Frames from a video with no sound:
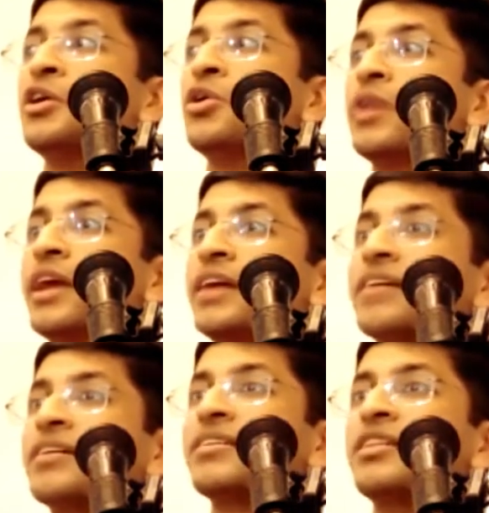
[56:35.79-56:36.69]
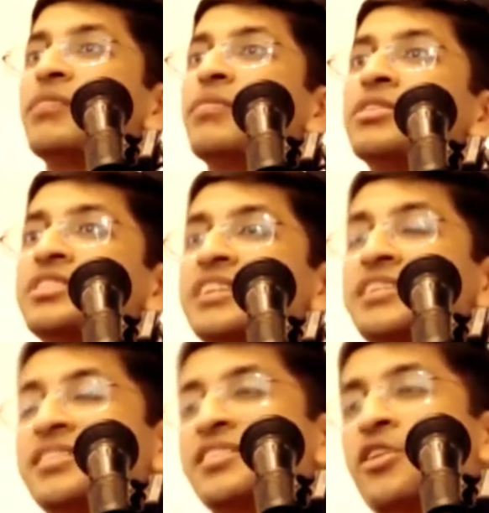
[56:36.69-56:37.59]
to get the
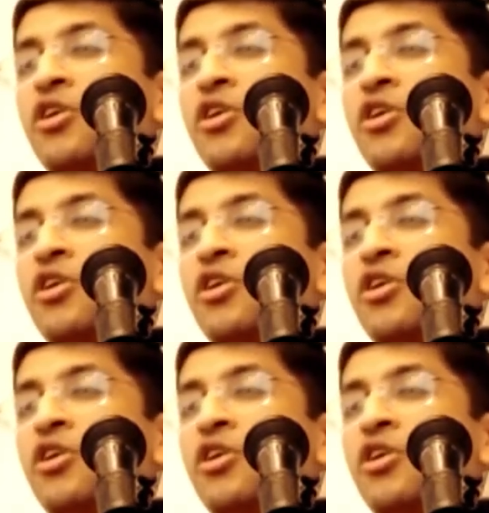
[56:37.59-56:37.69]
mercy